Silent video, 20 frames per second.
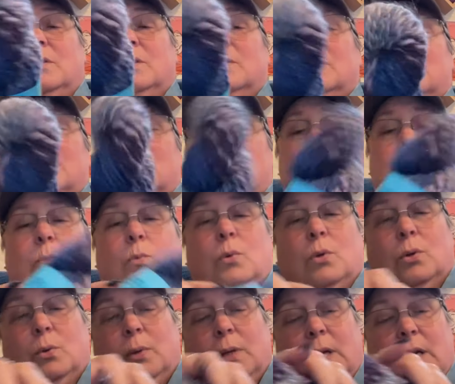Let's see, what
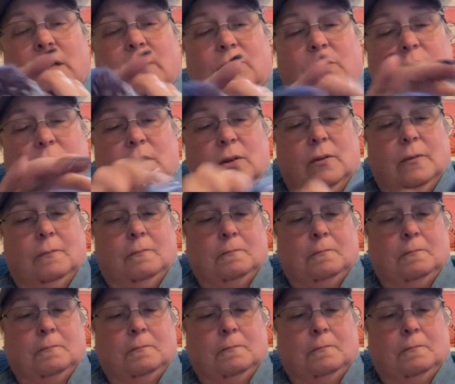do we have here?